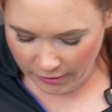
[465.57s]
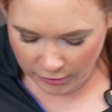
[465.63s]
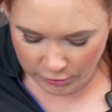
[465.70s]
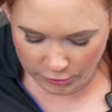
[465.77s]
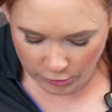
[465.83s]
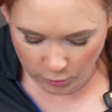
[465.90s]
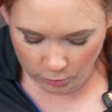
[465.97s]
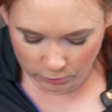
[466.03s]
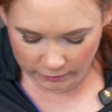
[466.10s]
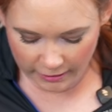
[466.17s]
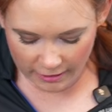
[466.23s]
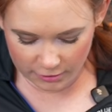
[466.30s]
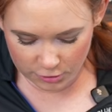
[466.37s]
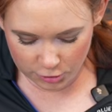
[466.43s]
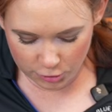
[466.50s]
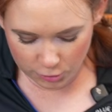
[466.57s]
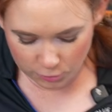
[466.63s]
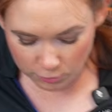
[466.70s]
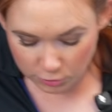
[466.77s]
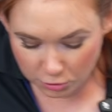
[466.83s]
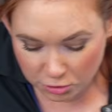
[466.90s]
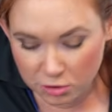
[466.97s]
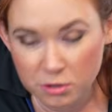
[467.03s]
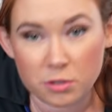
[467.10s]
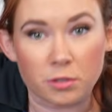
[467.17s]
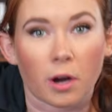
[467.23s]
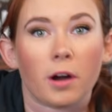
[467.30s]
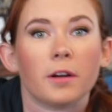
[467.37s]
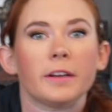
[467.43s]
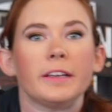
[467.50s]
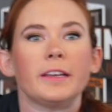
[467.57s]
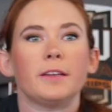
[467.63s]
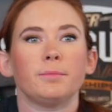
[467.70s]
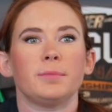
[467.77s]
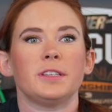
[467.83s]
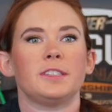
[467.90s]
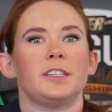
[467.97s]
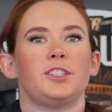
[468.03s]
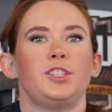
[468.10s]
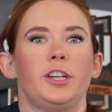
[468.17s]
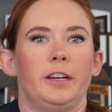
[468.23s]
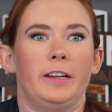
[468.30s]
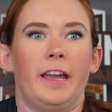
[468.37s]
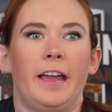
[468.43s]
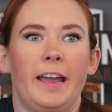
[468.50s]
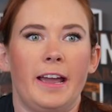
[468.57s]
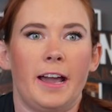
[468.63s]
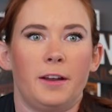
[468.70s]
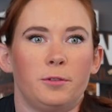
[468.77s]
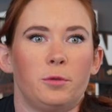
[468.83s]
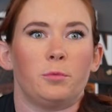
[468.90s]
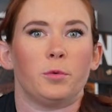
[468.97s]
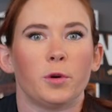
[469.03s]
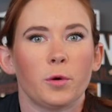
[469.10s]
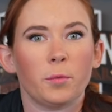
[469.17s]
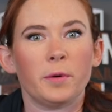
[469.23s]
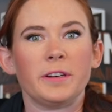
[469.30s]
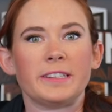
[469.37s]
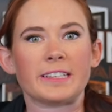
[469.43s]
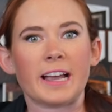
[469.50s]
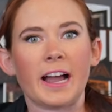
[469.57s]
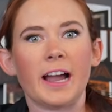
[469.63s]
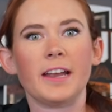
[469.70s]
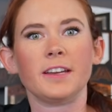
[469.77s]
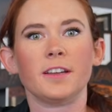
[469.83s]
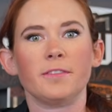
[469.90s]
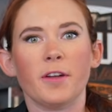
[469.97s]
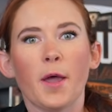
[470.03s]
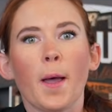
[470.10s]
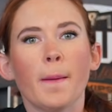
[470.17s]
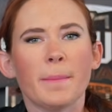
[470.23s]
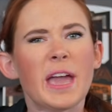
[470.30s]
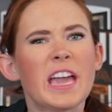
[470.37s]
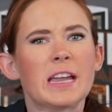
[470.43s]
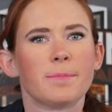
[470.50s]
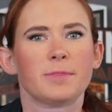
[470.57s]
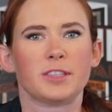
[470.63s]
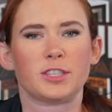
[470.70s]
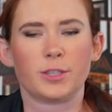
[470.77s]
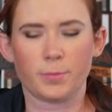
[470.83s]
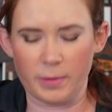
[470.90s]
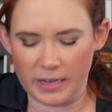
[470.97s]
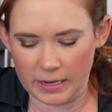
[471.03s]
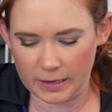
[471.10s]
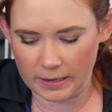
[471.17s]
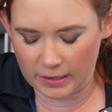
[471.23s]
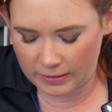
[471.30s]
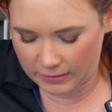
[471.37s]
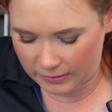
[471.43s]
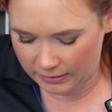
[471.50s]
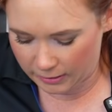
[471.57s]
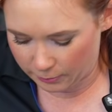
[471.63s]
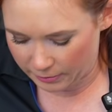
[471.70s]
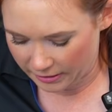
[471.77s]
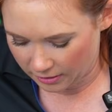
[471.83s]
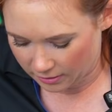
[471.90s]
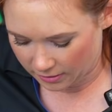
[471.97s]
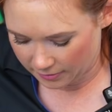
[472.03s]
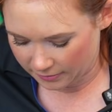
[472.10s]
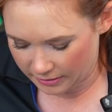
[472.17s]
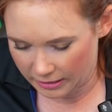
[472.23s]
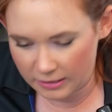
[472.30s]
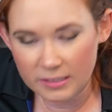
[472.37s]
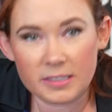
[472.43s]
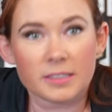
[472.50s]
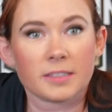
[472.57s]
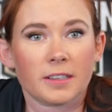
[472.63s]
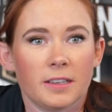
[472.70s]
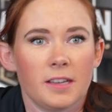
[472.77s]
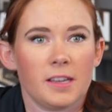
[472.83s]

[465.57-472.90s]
So let's do starting in position, and we're going to kind of pick up the speed a little bit on this.